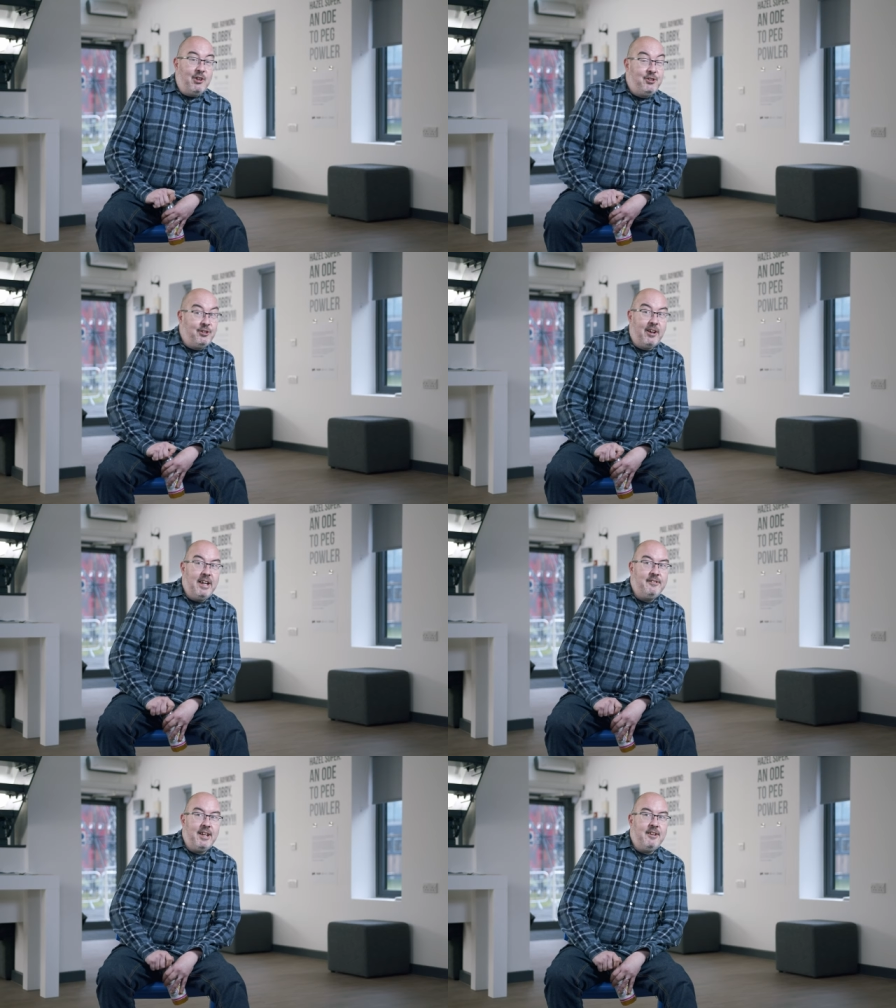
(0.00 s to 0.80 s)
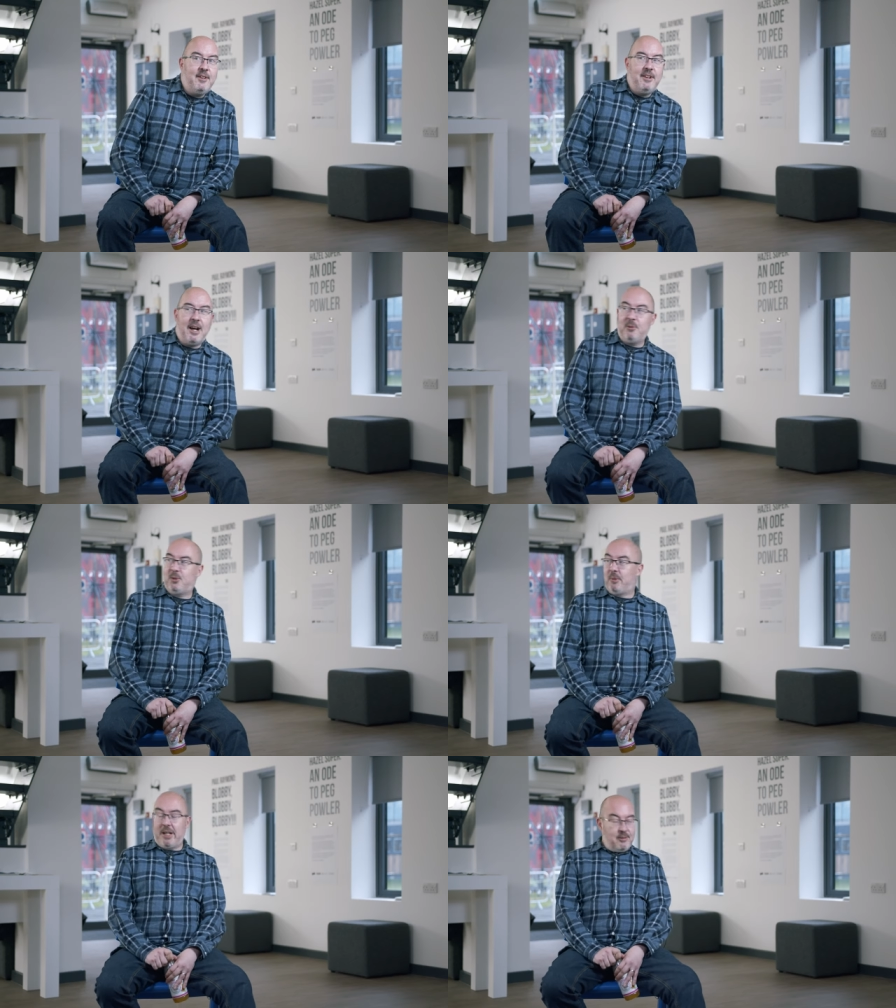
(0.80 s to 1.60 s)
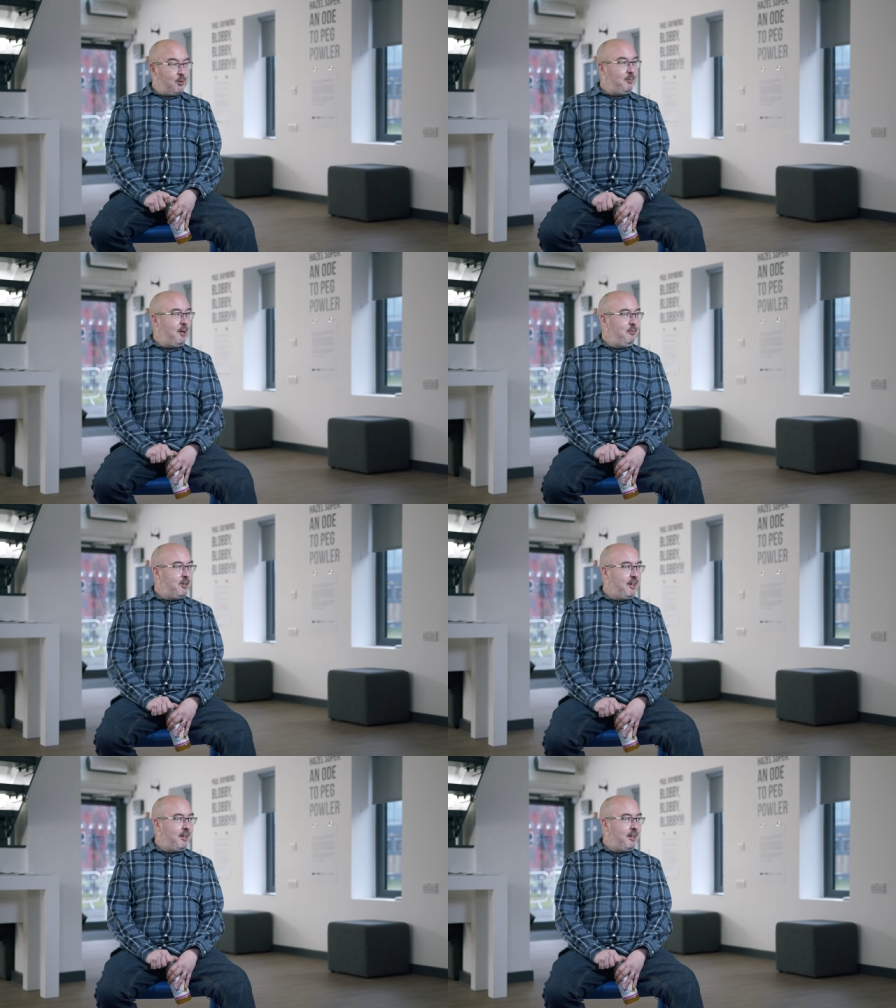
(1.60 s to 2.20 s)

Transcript: Do you know, even now, sometimes